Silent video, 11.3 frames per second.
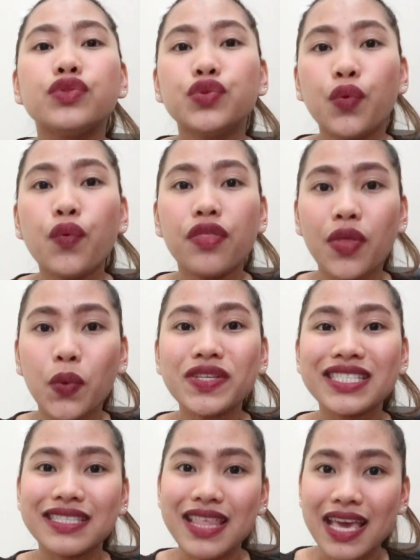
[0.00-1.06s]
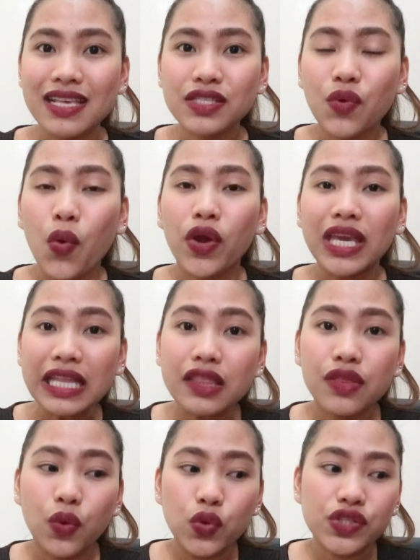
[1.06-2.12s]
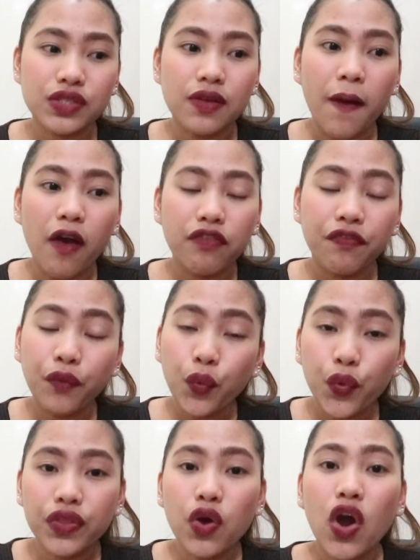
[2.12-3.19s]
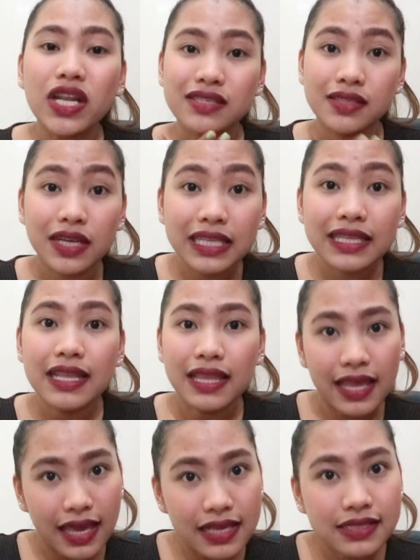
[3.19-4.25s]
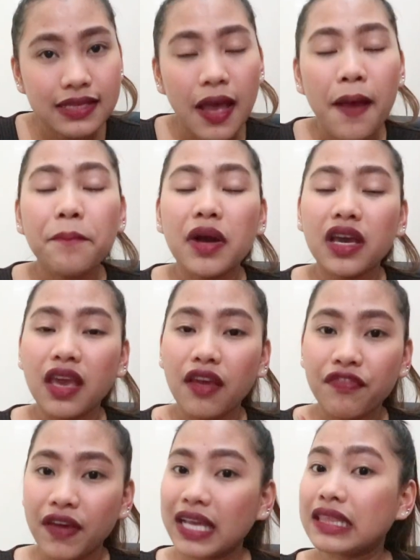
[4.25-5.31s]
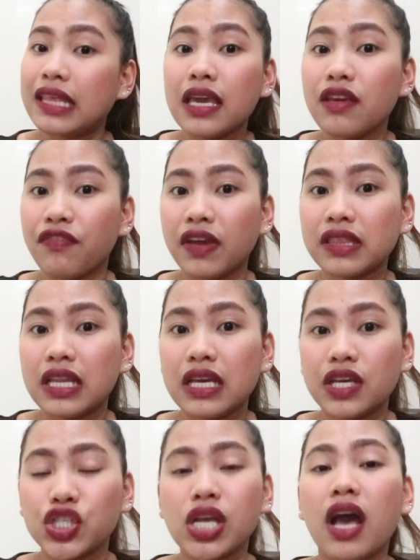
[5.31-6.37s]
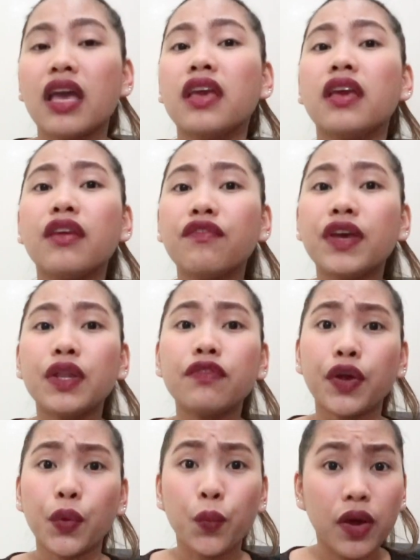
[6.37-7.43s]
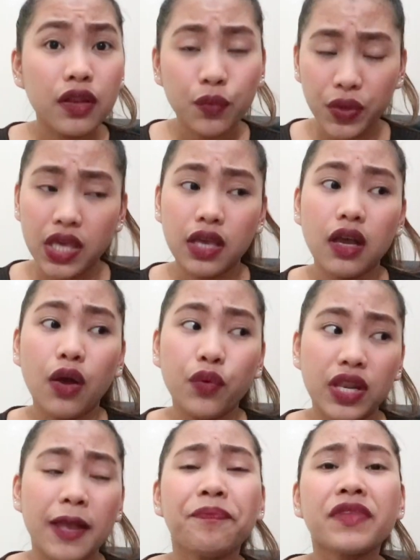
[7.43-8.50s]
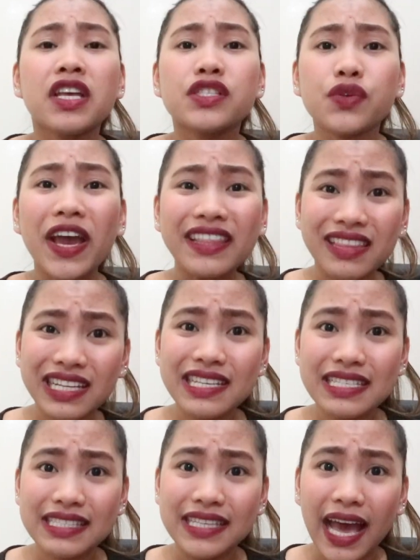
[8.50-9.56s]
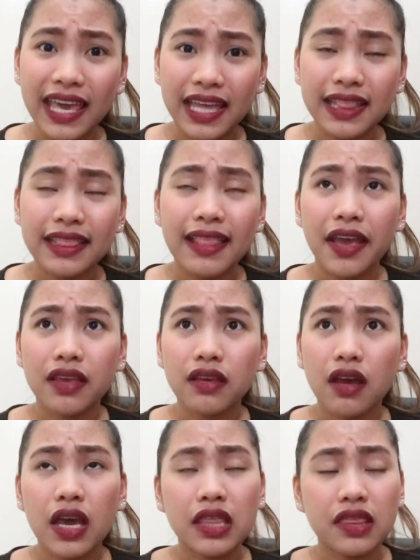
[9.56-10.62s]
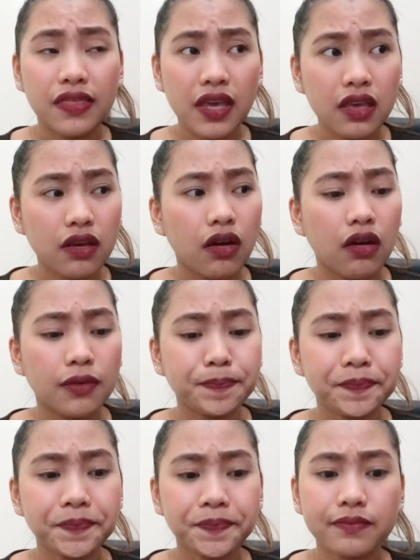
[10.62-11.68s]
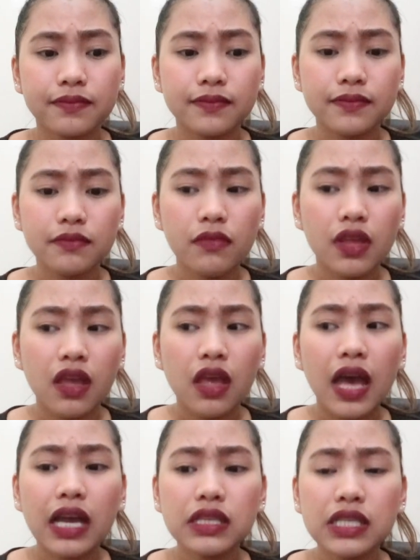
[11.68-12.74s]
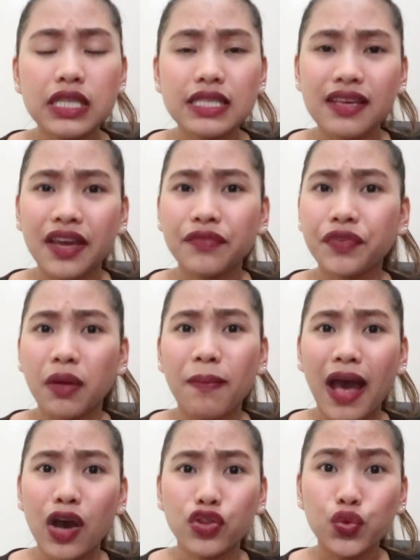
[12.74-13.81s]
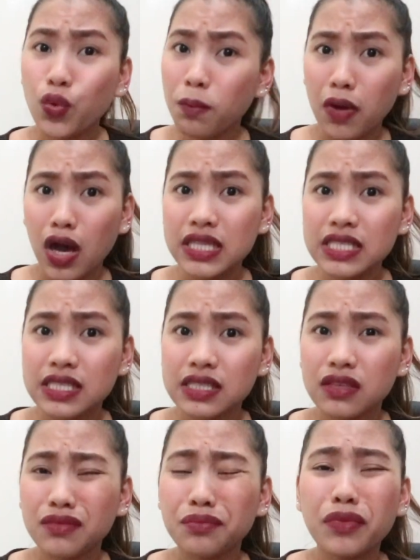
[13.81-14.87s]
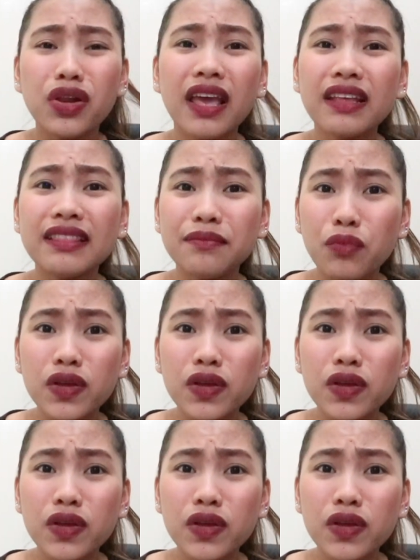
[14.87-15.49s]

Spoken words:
do those things or eat those food on certain days, mag-i-effect, take effect talaga siya, even for 1 week only. So, I did this diet, like, I think, I did this diet for about 2 months, like